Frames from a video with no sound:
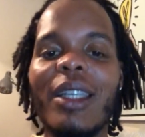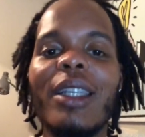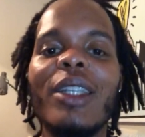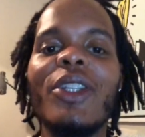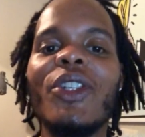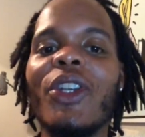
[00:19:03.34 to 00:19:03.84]

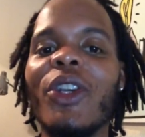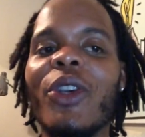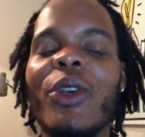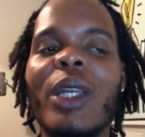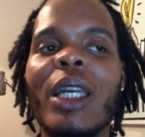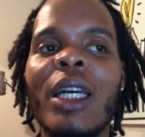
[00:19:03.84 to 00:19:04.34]

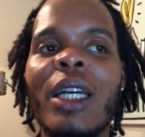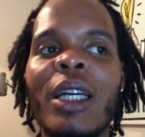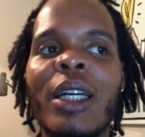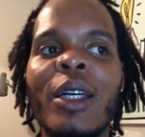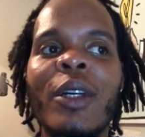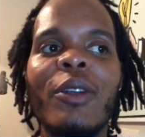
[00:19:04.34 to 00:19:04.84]
sharing
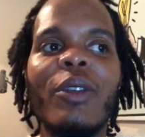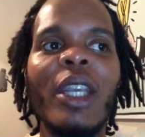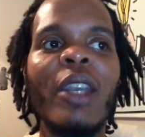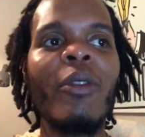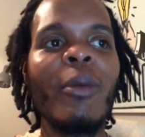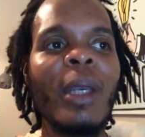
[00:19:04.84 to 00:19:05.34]
the
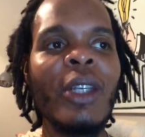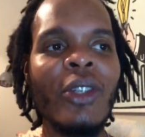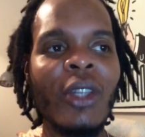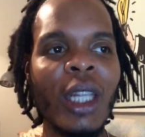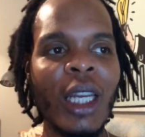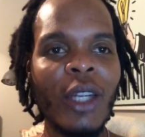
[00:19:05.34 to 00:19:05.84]
information
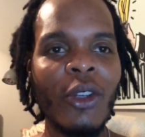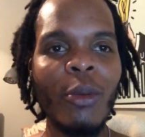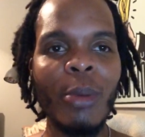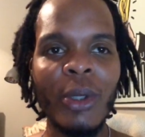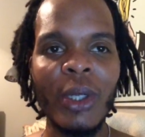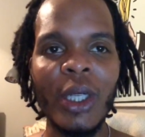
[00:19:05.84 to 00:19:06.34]
that I do
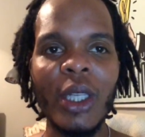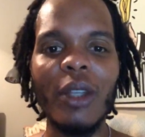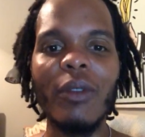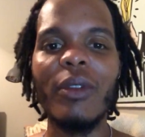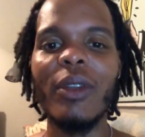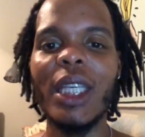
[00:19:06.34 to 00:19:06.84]
perceive,
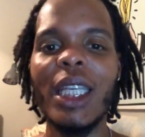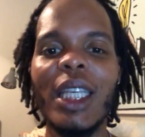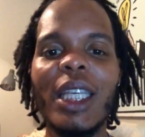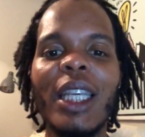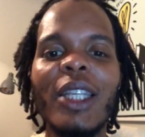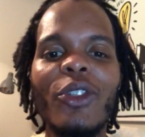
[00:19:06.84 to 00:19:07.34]

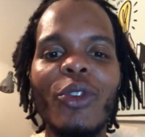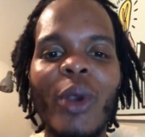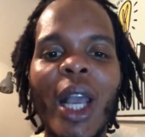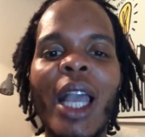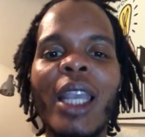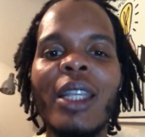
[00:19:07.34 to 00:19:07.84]
and
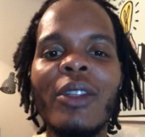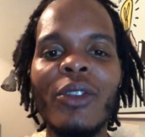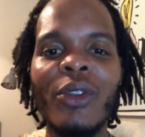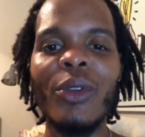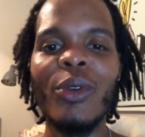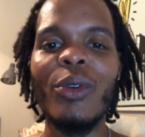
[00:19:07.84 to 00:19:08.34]
trying
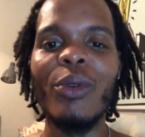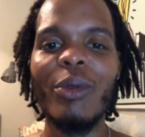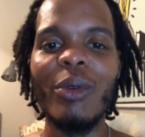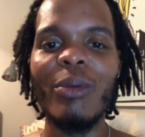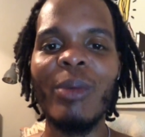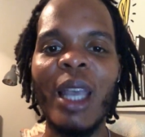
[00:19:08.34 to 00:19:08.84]
to
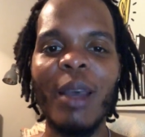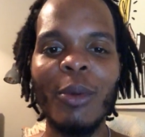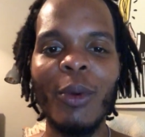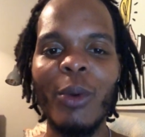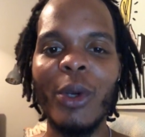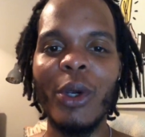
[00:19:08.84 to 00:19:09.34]
help the
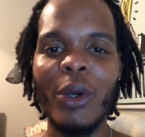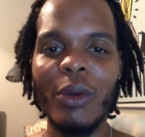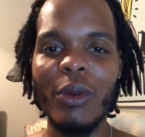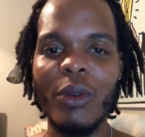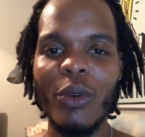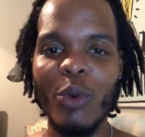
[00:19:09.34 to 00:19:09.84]
world
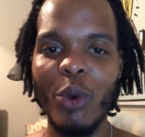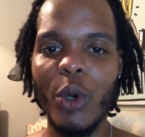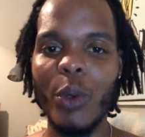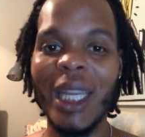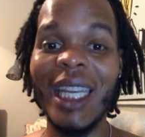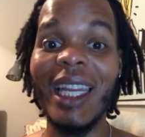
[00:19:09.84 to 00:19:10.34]
grow
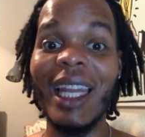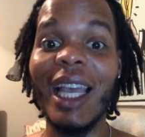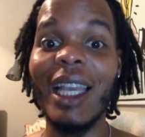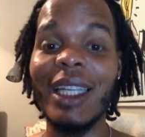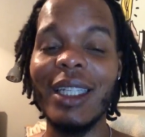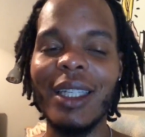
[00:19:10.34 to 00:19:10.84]
in
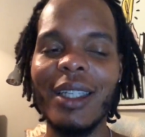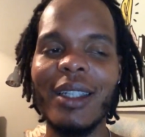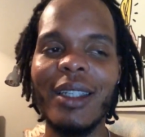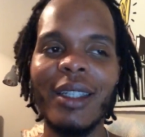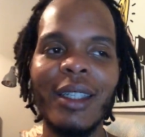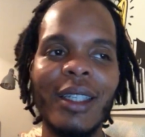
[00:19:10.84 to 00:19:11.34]
light.
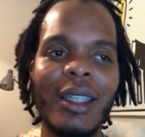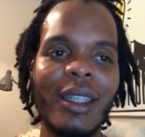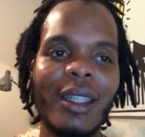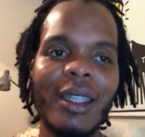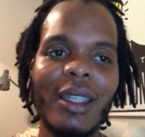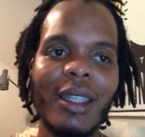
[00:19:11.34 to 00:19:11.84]

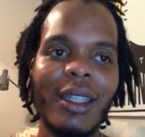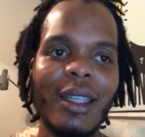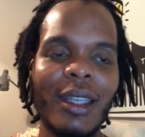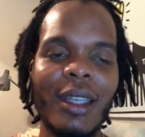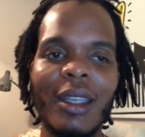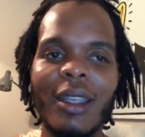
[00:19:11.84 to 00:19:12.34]

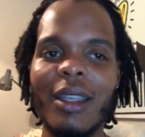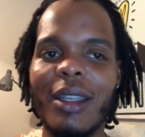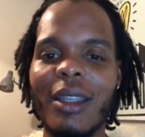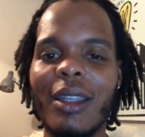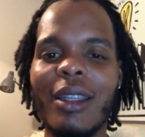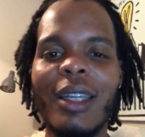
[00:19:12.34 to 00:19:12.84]
Yeah,
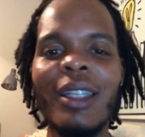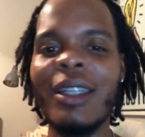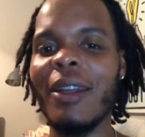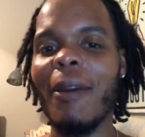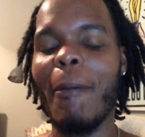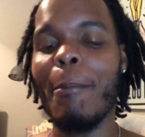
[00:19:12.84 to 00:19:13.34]
that's it.